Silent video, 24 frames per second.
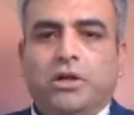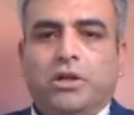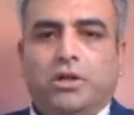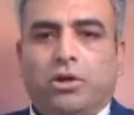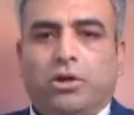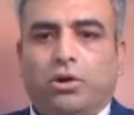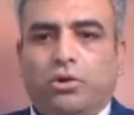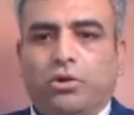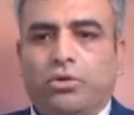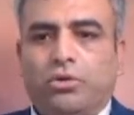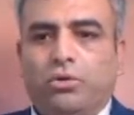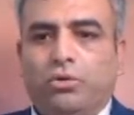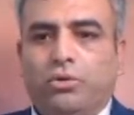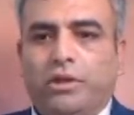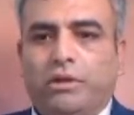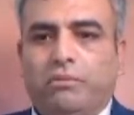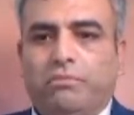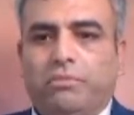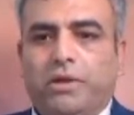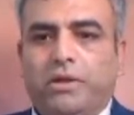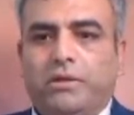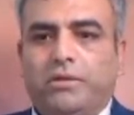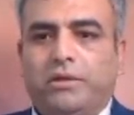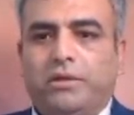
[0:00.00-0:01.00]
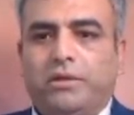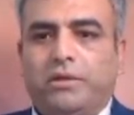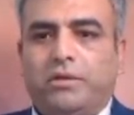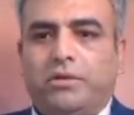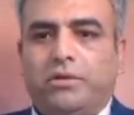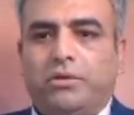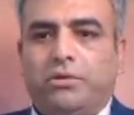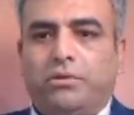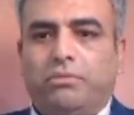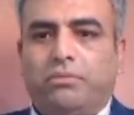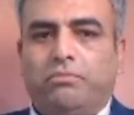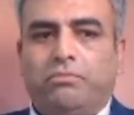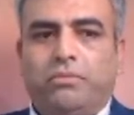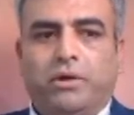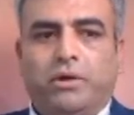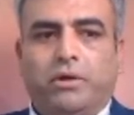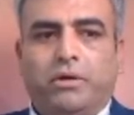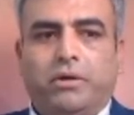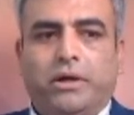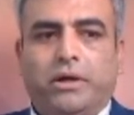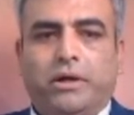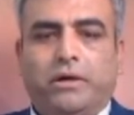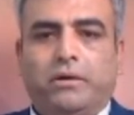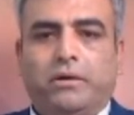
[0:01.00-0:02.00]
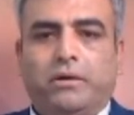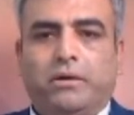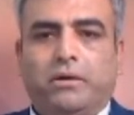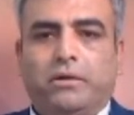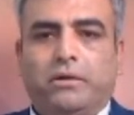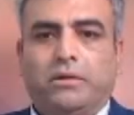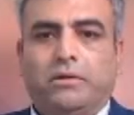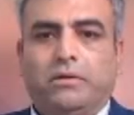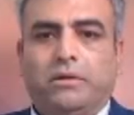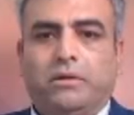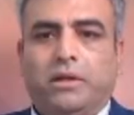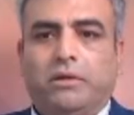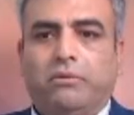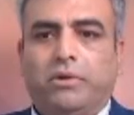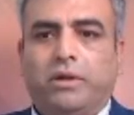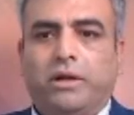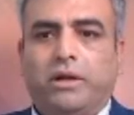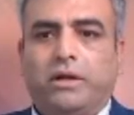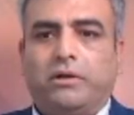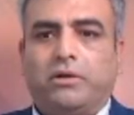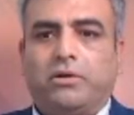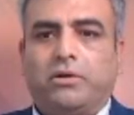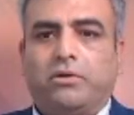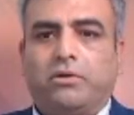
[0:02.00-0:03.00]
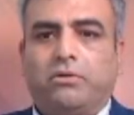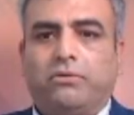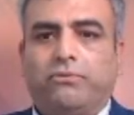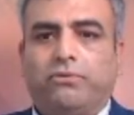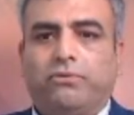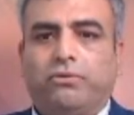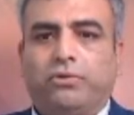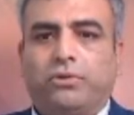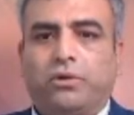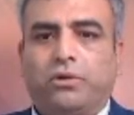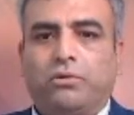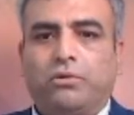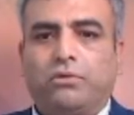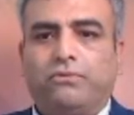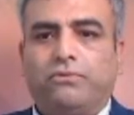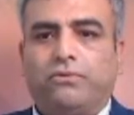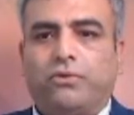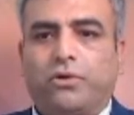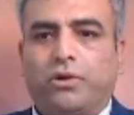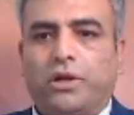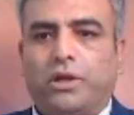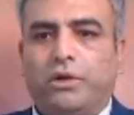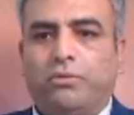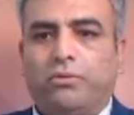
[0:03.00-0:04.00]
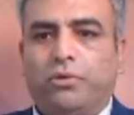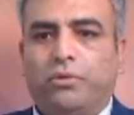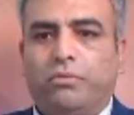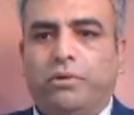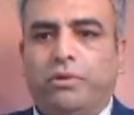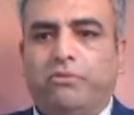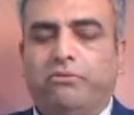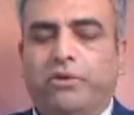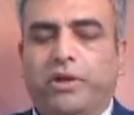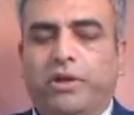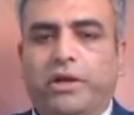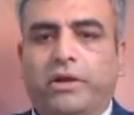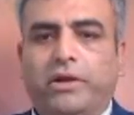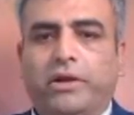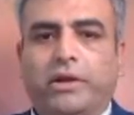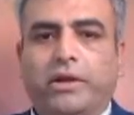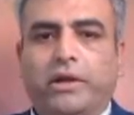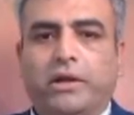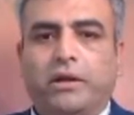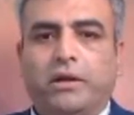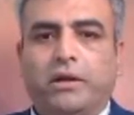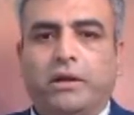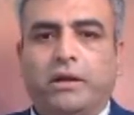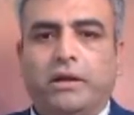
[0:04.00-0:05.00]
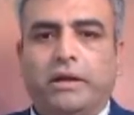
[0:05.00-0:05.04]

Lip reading: Now, on a closing basis, the level at around 4,040 would be very critical.